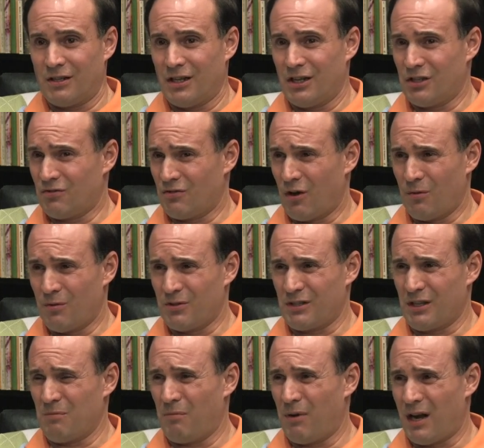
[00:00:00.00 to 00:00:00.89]
It's
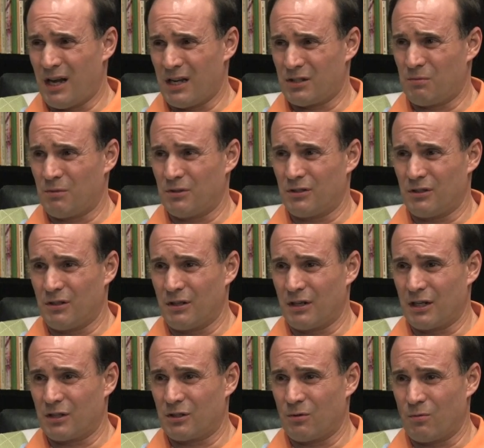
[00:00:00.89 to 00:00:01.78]
almost impossible to
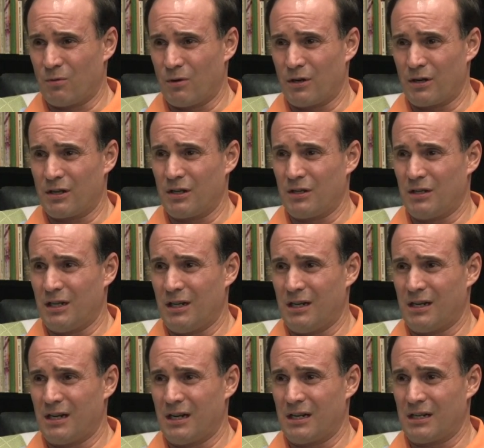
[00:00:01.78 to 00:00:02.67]
look at the work. You need
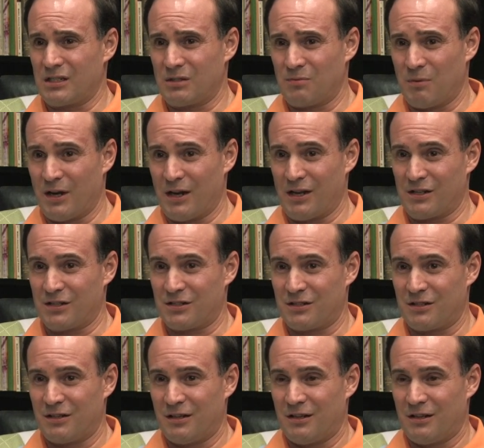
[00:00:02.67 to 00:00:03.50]
it in a space.